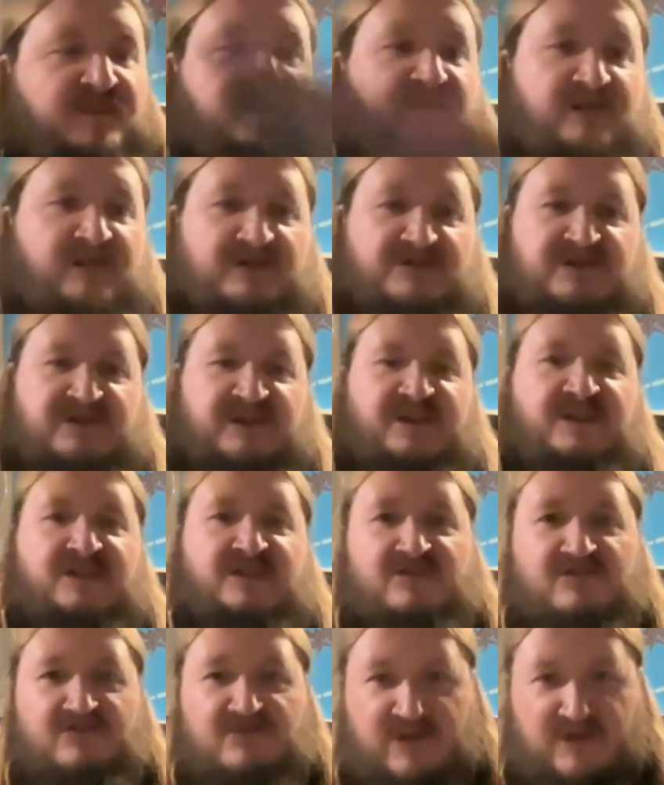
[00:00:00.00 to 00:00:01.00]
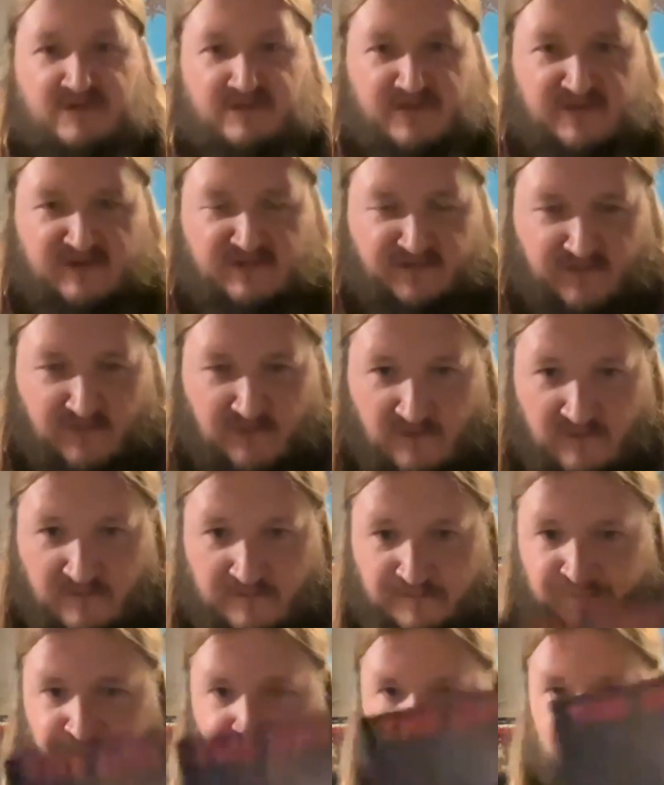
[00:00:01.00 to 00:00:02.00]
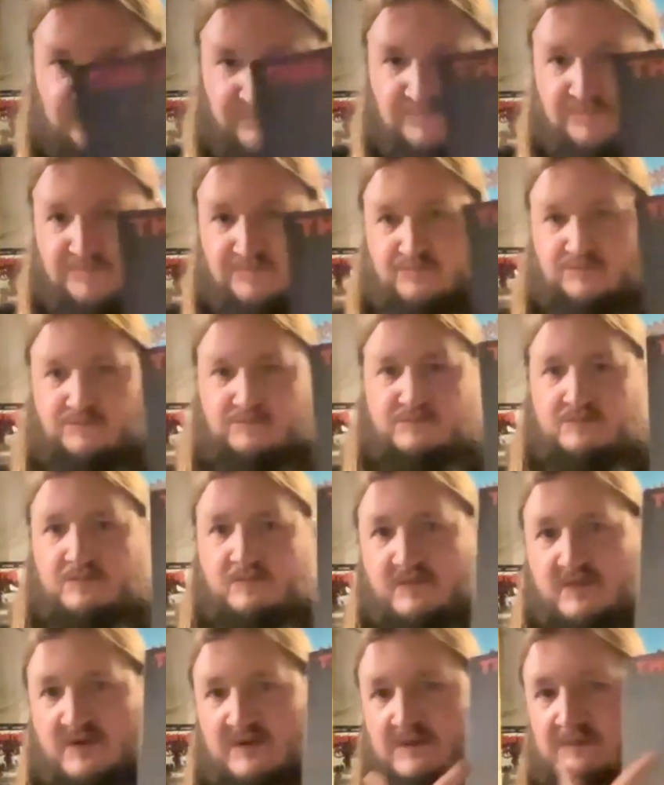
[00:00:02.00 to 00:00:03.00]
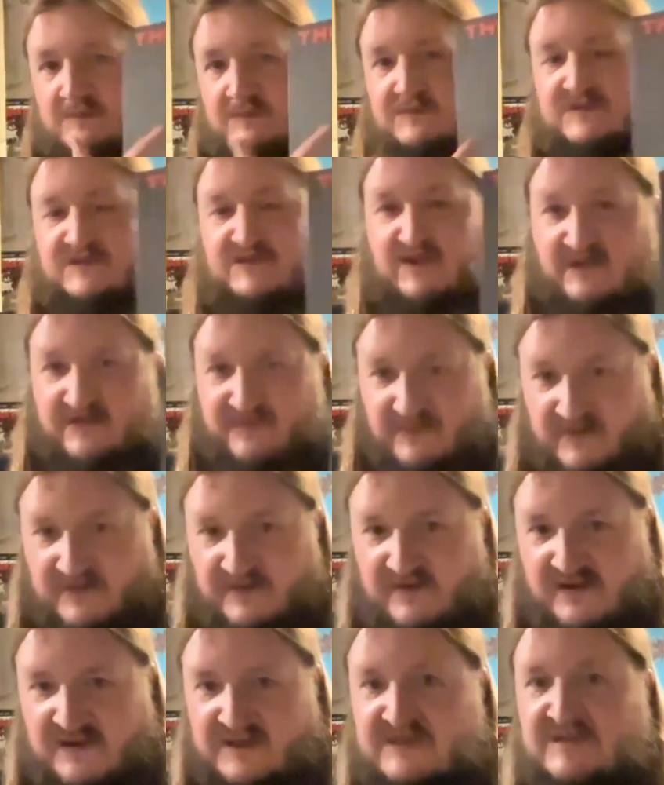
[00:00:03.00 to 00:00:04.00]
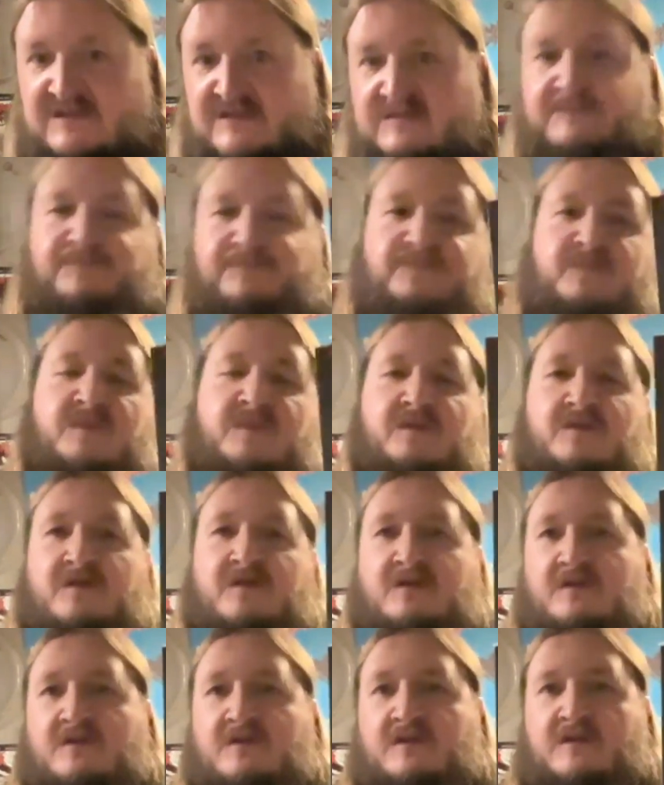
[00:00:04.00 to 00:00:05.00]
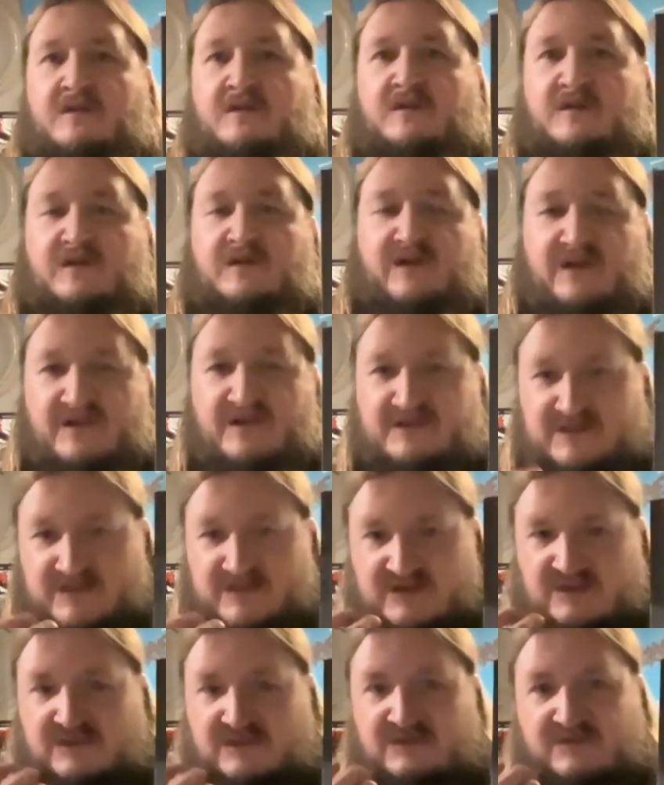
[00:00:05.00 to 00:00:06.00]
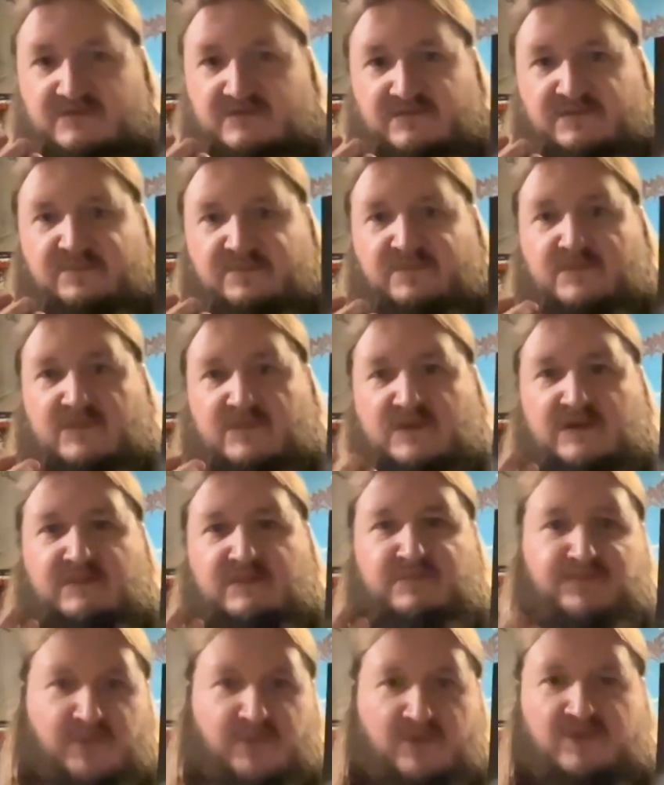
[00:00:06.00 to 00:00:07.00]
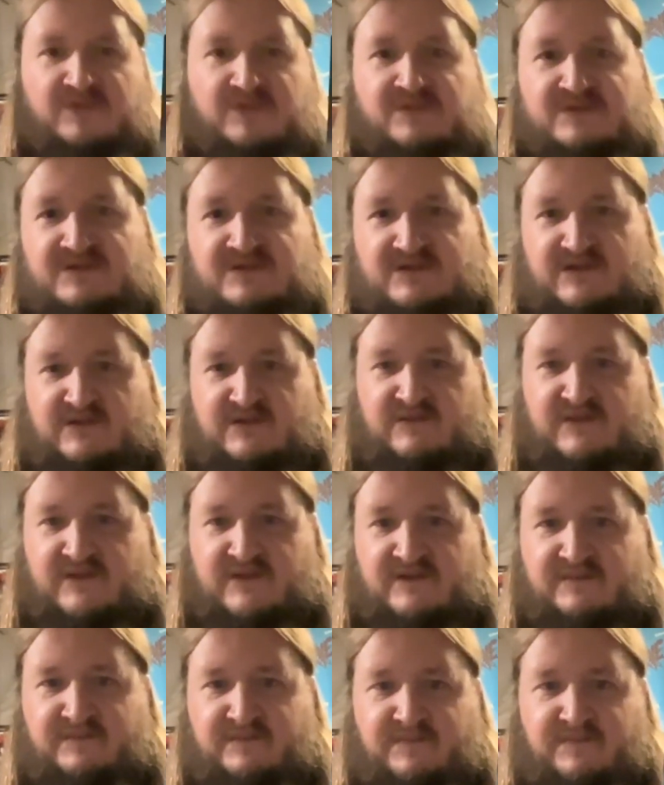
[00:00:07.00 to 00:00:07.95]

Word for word: Now, to any newcomers for stuff like this, it's important to know that